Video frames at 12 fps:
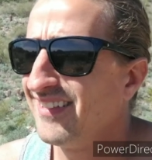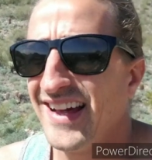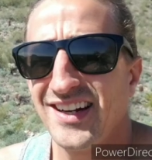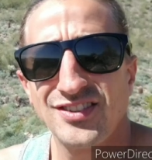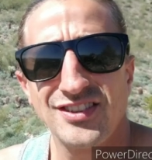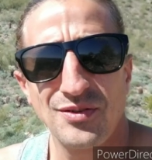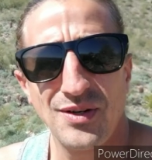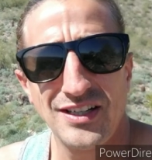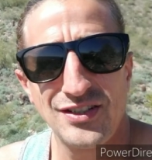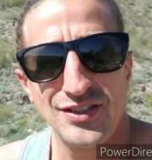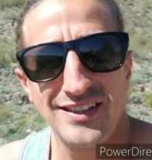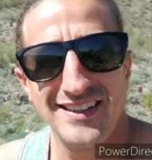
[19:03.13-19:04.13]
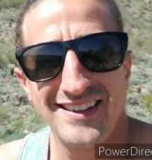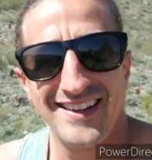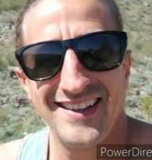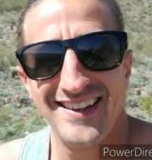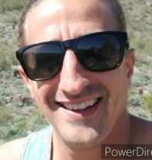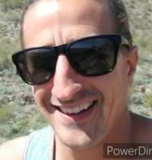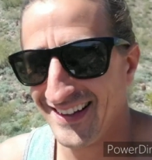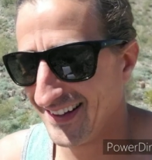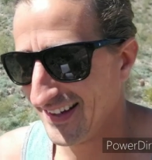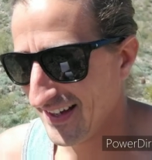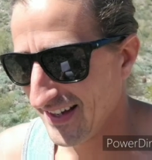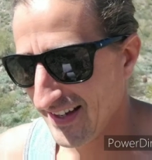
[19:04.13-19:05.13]
That is the question.
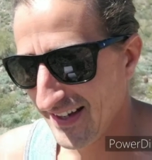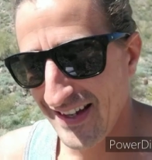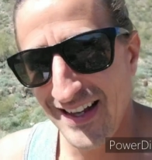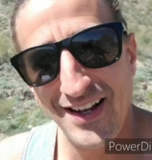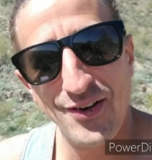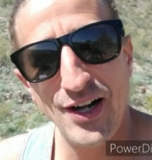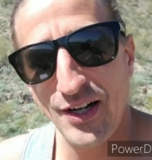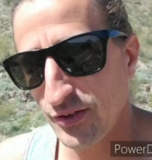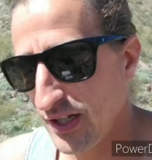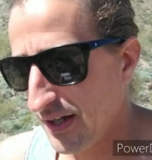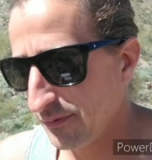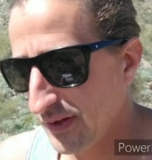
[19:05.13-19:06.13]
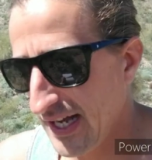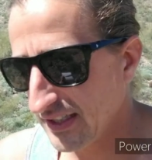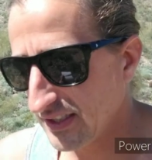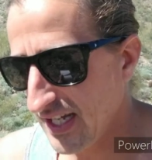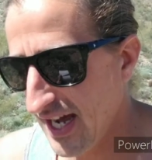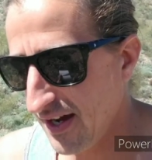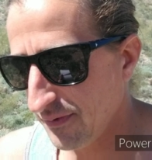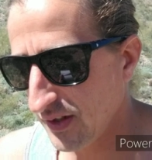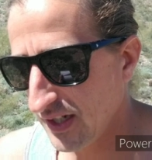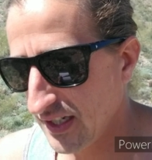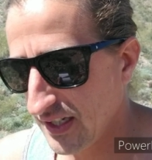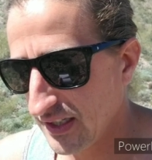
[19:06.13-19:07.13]
Well, uh, Flagstaff
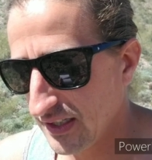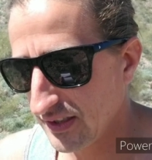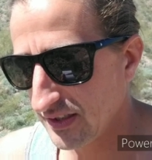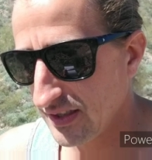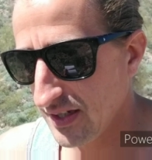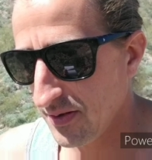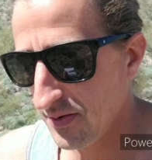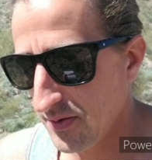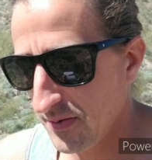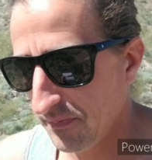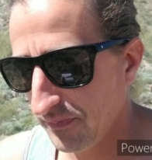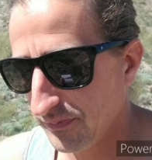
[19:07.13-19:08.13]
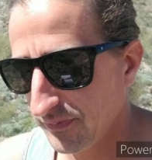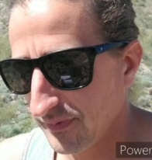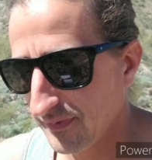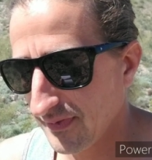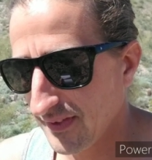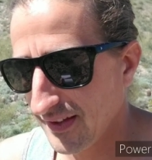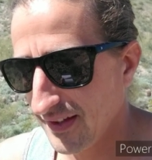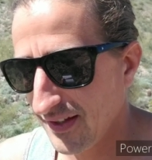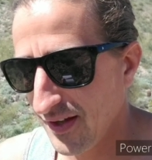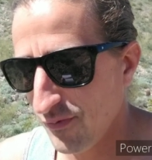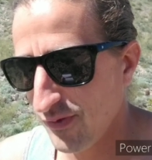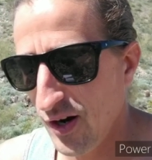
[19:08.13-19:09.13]
is
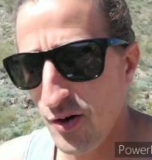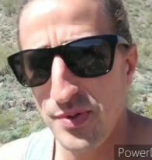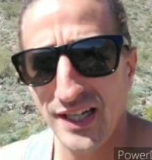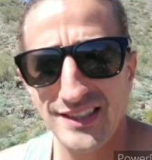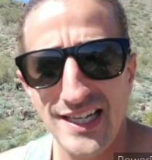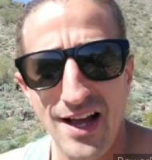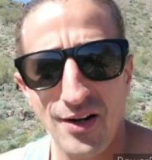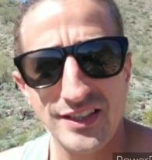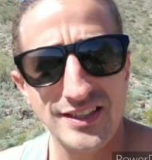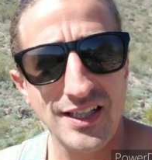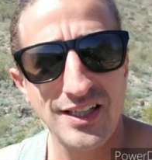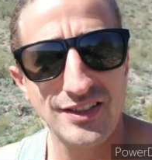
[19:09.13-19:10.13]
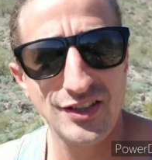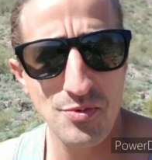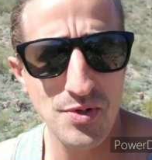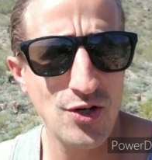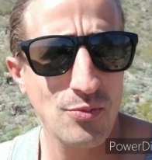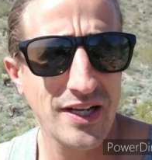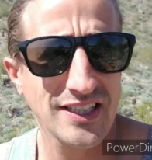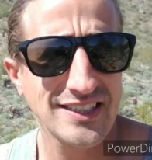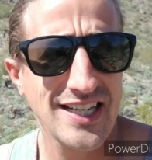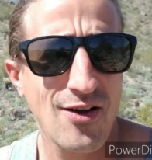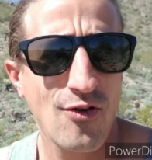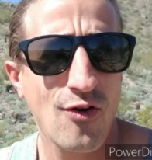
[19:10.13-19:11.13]
a very big town. It's gonna, it's gonna be your
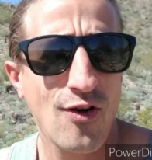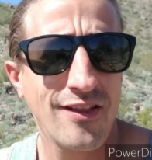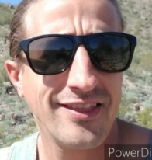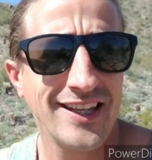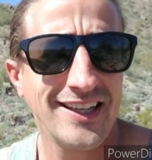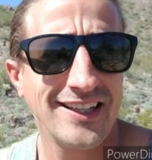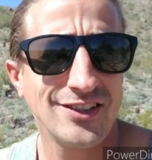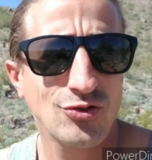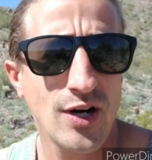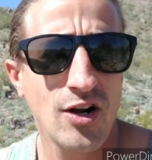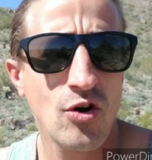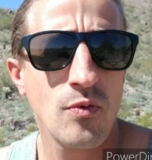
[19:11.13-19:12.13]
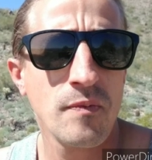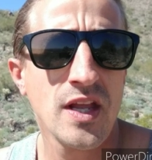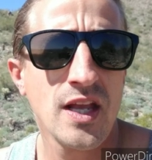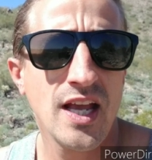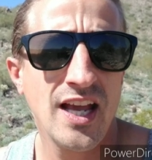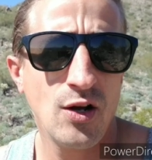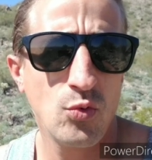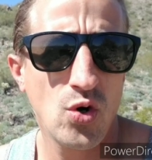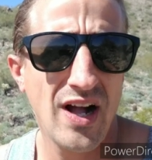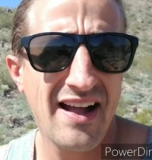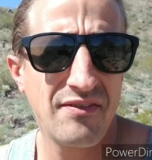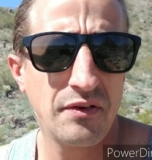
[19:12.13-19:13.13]
biggest town on the trail, and it
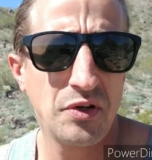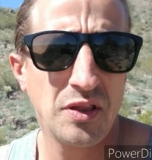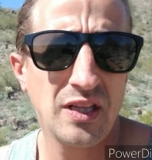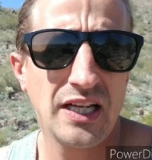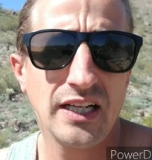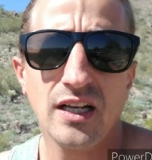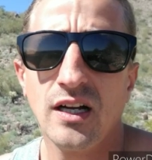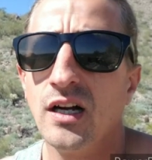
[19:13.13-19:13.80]
will have everything.